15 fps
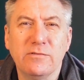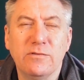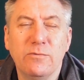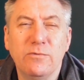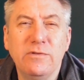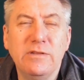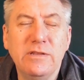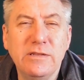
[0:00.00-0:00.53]

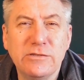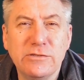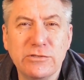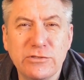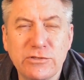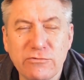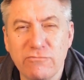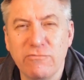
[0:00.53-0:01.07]
We need to
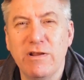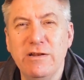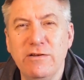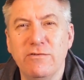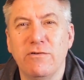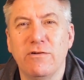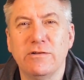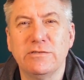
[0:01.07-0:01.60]

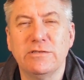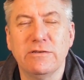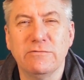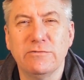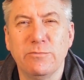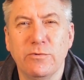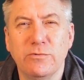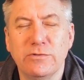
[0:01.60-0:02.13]
surrender
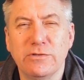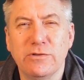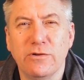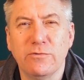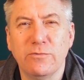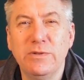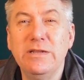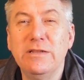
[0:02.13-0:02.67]
ourselves more to
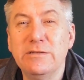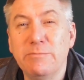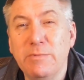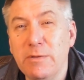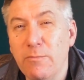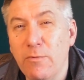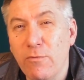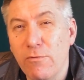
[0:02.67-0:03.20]
God. We need to
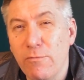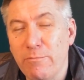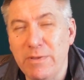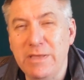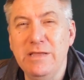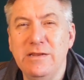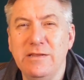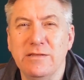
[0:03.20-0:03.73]
be more
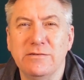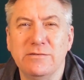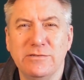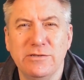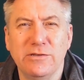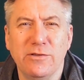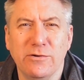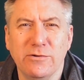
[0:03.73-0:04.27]
obedient
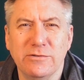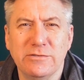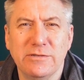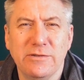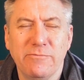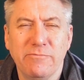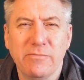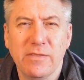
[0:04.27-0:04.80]
to God.
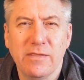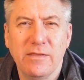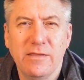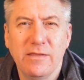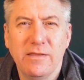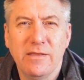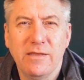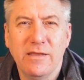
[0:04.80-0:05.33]

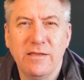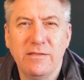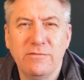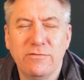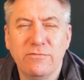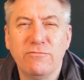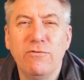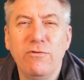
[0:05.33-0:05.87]
And
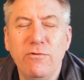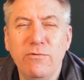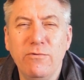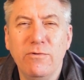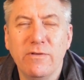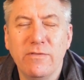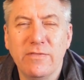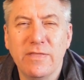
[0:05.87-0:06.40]

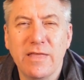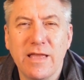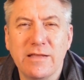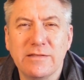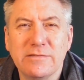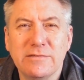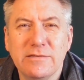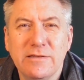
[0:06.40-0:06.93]
through
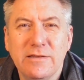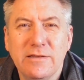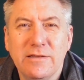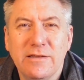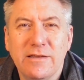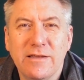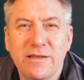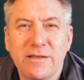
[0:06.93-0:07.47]
that
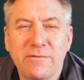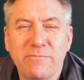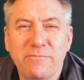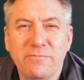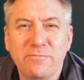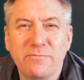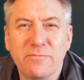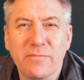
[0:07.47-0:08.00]

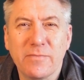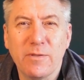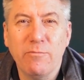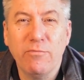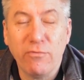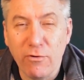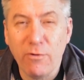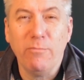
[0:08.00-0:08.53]

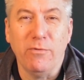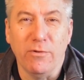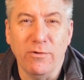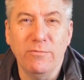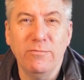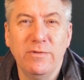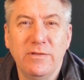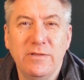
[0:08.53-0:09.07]

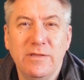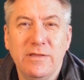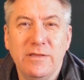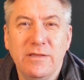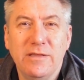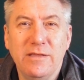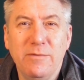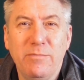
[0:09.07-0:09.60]
problem,
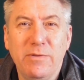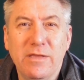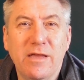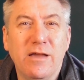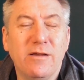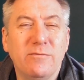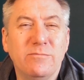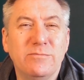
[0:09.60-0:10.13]
it
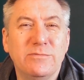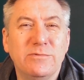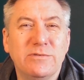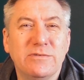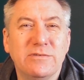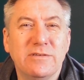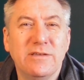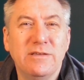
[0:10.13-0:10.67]

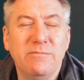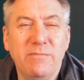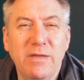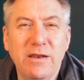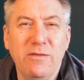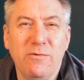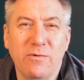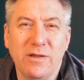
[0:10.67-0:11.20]
becomes, in
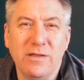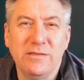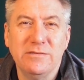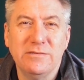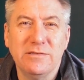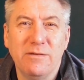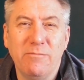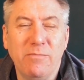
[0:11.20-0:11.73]
many
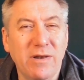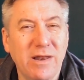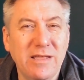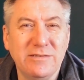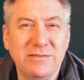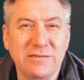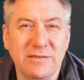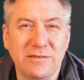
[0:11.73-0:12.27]
ways, a
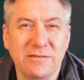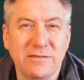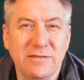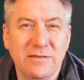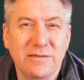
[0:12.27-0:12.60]
blessing.